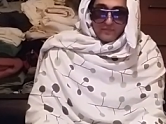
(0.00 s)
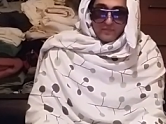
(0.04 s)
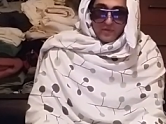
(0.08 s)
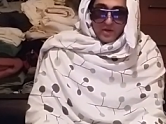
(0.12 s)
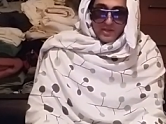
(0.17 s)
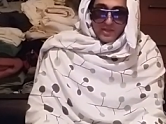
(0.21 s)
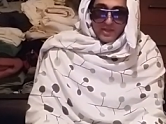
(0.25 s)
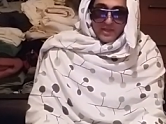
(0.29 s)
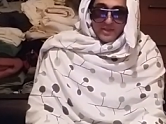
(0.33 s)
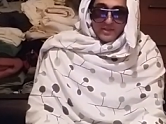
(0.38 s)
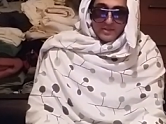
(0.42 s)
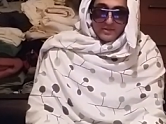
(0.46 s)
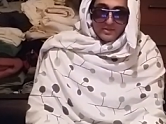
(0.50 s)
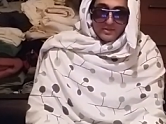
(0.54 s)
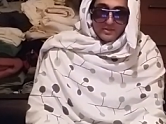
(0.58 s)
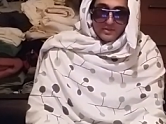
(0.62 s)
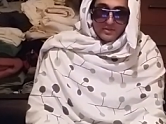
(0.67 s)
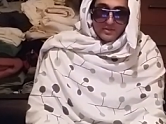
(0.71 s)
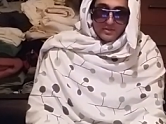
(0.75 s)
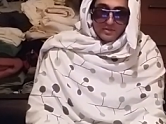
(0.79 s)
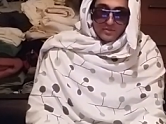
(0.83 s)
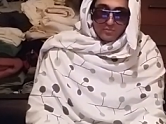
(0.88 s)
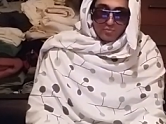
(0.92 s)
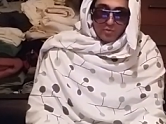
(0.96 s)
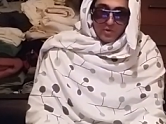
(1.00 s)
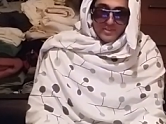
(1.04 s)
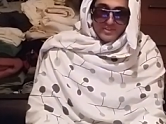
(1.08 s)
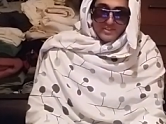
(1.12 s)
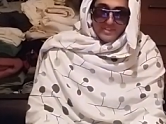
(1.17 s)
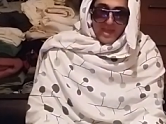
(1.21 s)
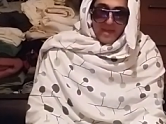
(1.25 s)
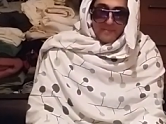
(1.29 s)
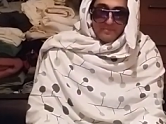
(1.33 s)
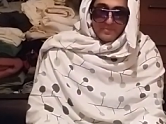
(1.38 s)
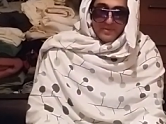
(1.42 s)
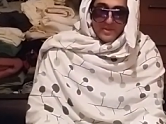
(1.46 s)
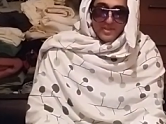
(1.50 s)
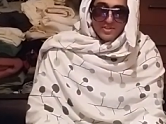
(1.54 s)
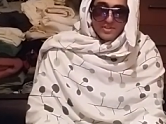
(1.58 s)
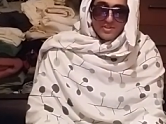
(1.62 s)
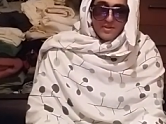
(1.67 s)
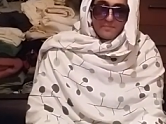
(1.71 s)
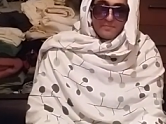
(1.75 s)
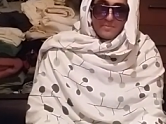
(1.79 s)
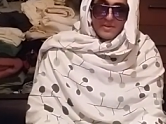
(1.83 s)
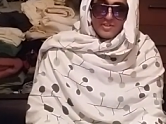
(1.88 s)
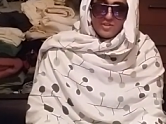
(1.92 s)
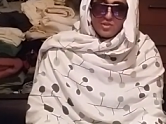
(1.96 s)
Fucking, what's that bitch?
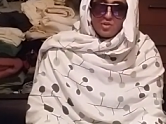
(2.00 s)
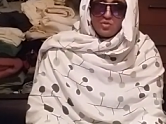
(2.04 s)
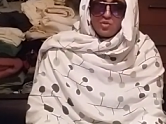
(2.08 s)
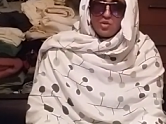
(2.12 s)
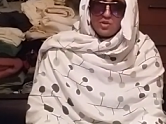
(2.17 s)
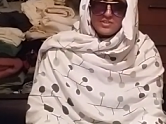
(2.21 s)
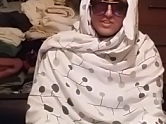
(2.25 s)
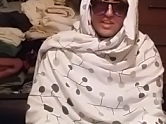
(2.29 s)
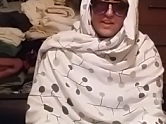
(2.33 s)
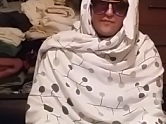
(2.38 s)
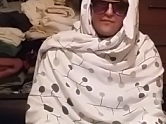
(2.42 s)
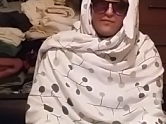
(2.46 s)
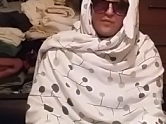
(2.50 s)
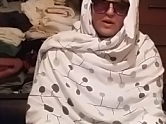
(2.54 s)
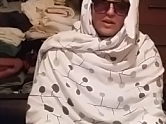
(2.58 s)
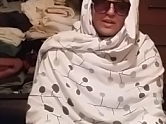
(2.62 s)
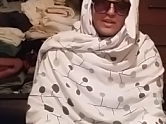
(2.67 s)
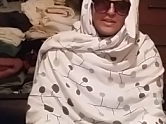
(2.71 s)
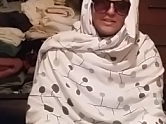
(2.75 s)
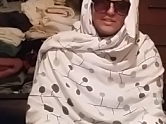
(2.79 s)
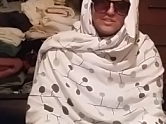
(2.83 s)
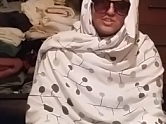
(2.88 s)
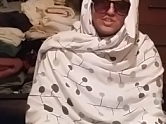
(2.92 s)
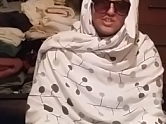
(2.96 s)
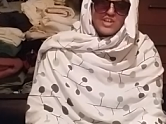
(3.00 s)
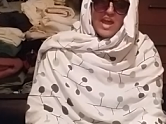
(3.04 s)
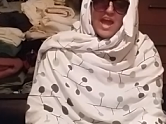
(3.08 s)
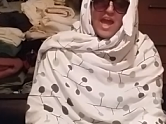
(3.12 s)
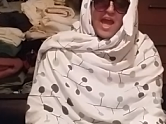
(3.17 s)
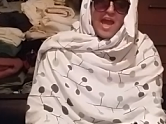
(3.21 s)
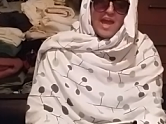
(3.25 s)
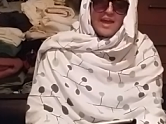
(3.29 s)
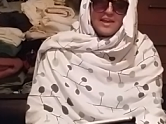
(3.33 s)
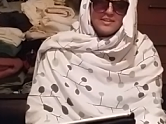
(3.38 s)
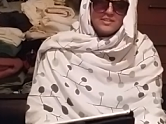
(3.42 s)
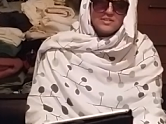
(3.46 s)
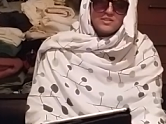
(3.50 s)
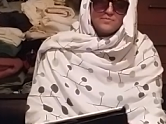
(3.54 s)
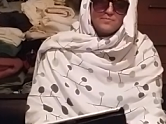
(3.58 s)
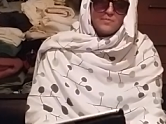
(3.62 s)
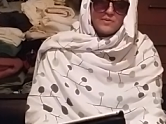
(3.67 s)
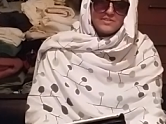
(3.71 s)
The bitch who looks like fucking Jazz,